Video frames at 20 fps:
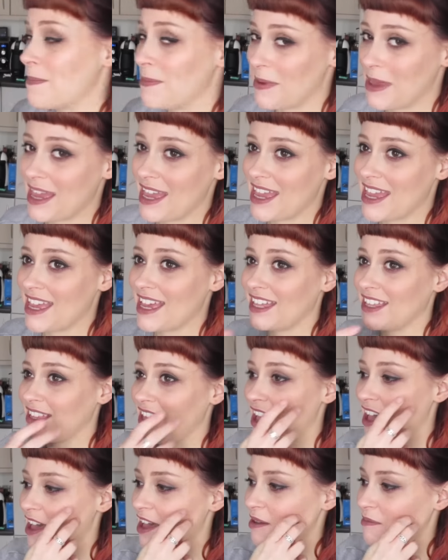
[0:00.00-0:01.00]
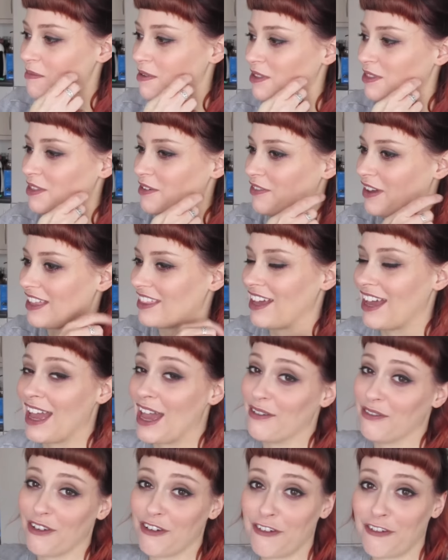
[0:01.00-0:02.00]
B, um, the fact I
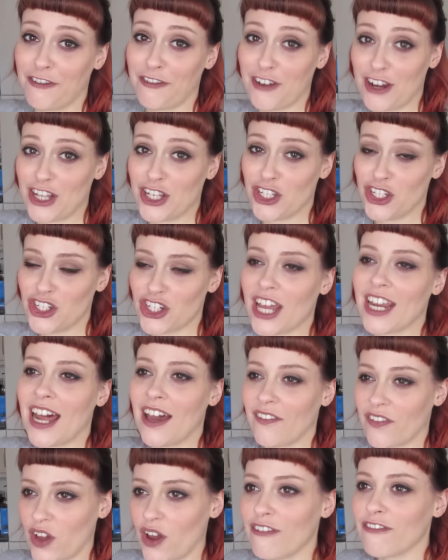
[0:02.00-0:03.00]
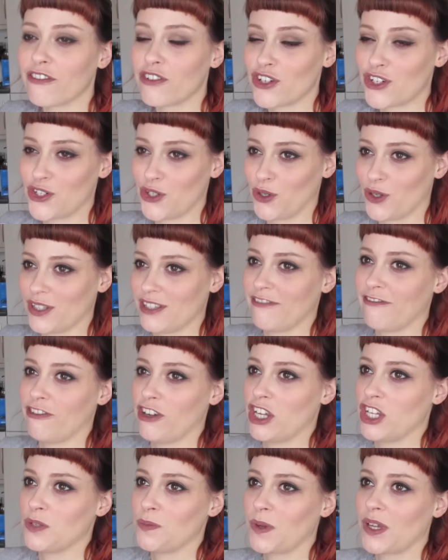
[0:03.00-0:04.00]
have a fringe and I've gone for a shorter
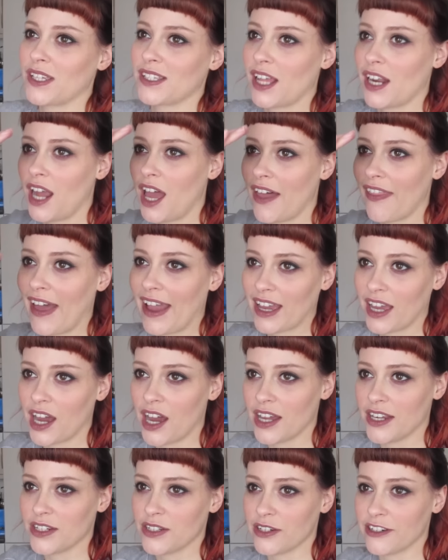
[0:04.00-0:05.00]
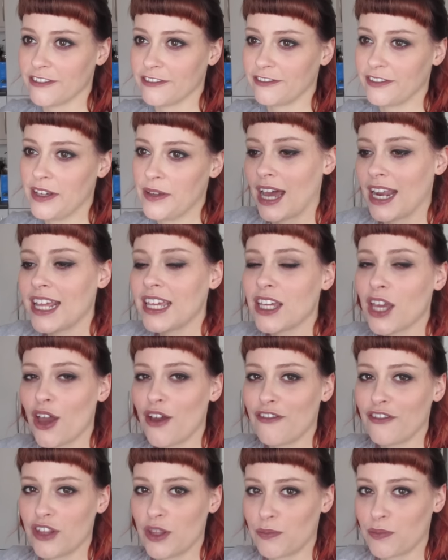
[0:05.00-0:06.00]
fringe because I like that kind of, I didn't
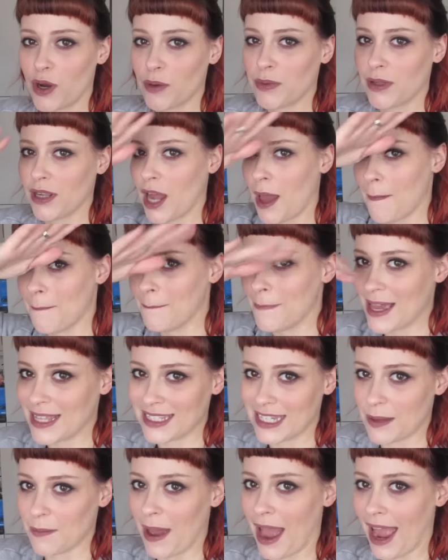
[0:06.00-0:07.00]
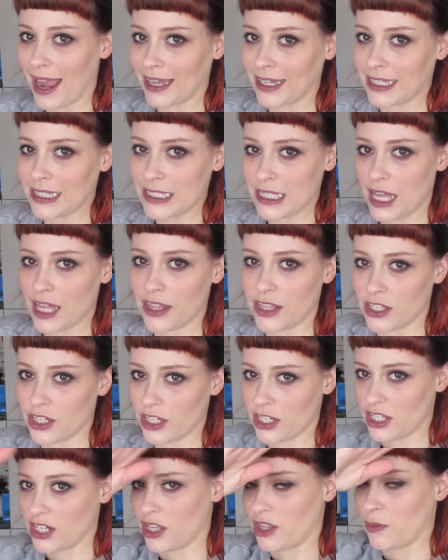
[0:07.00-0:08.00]
go for the proper like Betty bangs, like
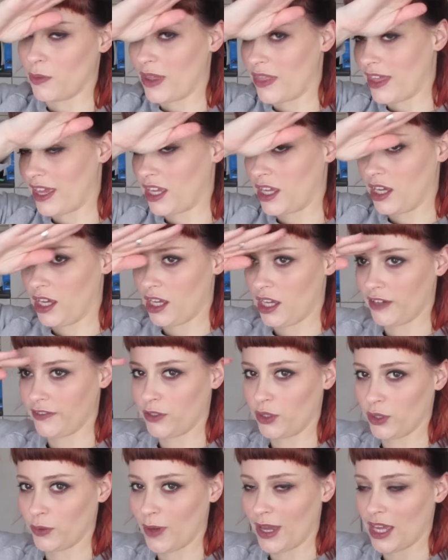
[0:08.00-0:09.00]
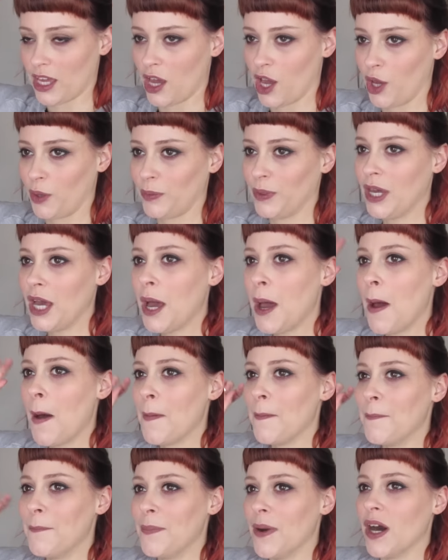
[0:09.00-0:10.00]
the, you know, the, when they curve all the way up,
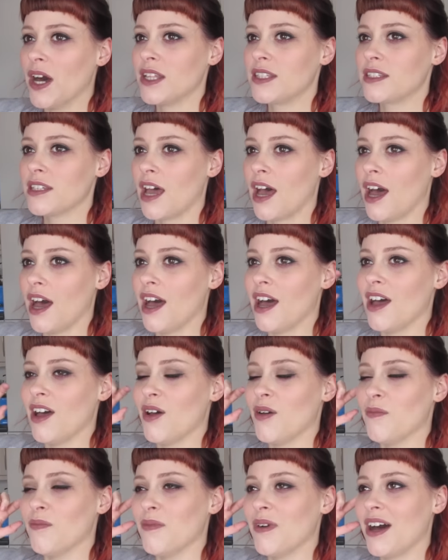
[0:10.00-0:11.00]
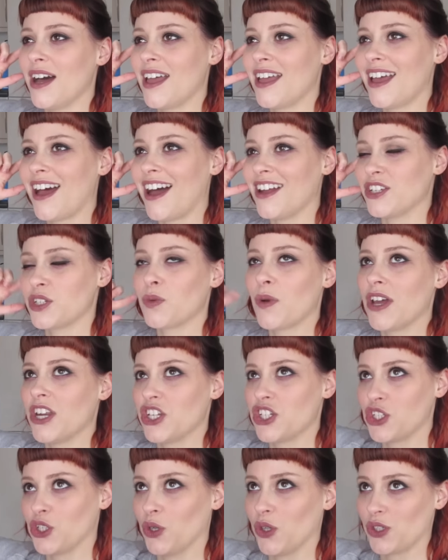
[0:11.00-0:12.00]
but um, I just
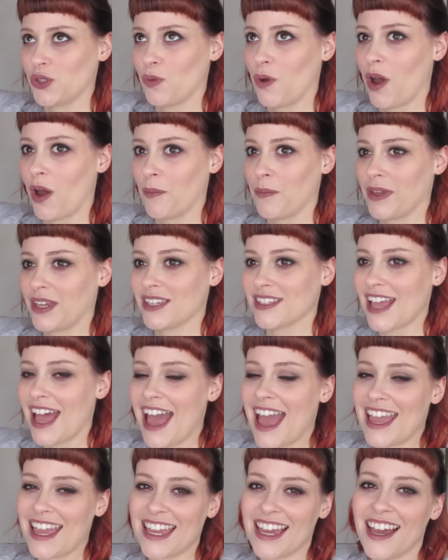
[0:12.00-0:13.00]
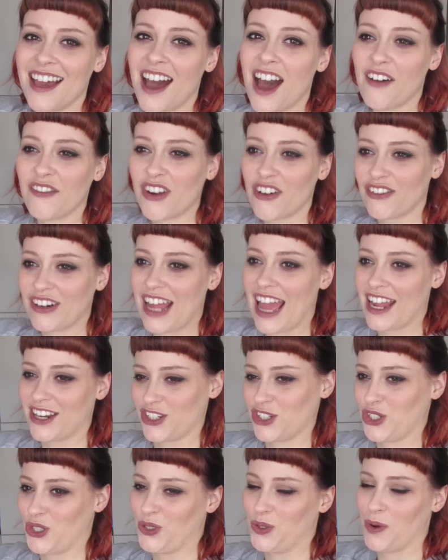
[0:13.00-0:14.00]
wanted a shorter one because A, I've not really had
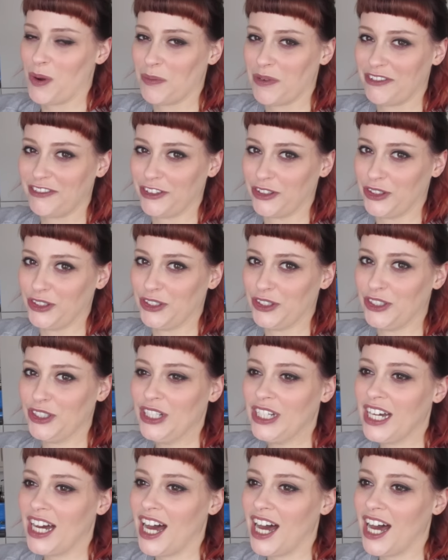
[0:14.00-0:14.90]
a short one before